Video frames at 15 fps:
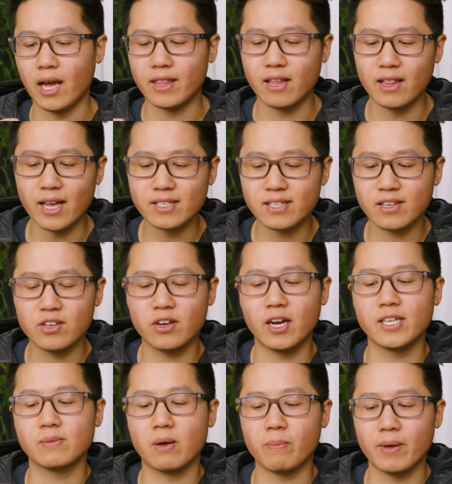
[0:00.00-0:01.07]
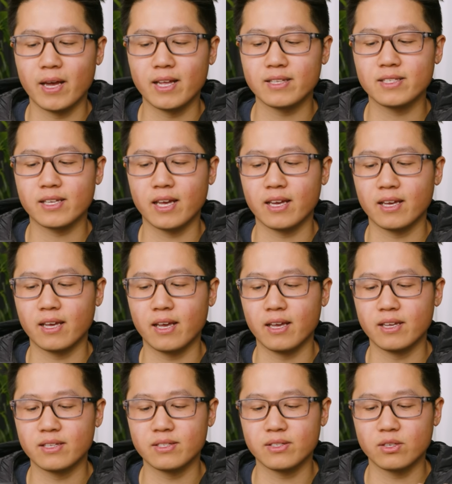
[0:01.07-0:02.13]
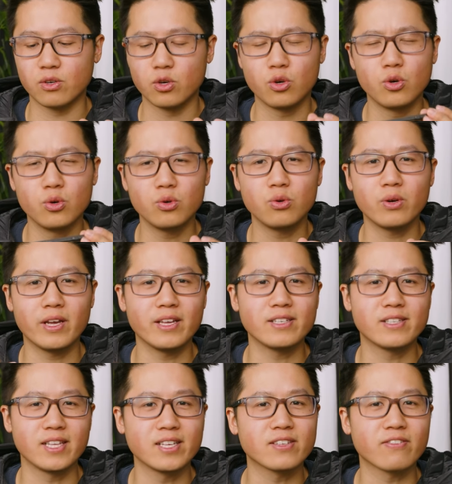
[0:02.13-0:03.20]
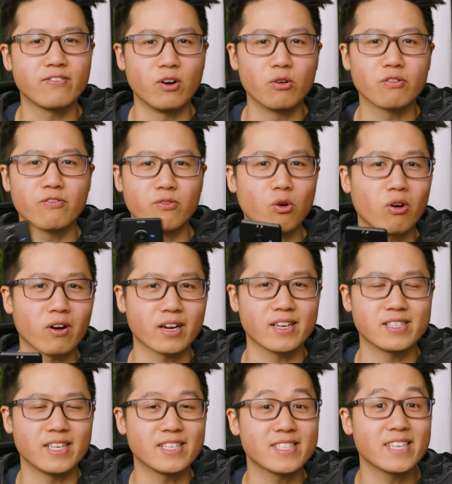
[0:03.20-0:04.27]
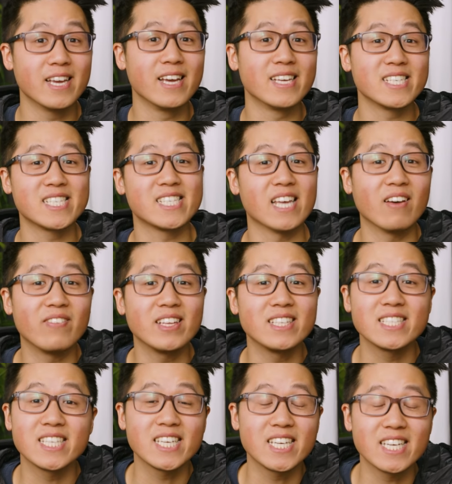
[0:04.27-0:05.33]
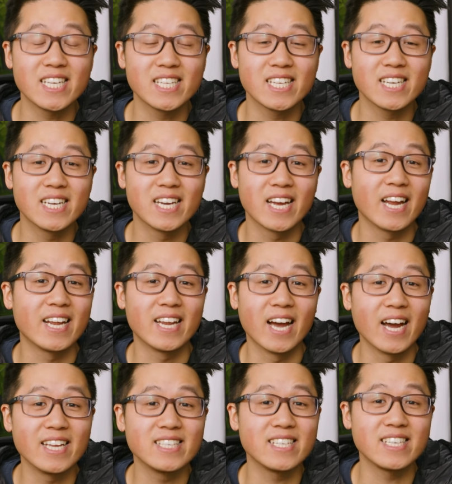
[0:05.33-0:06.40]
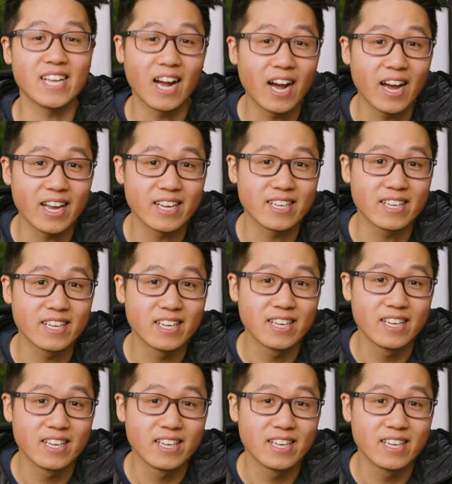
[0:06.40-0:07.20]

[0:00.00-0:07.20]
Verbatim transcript: And the last thing you guys might be asking is, who is this phone for? Because it's seventeen ninety-nine dollars.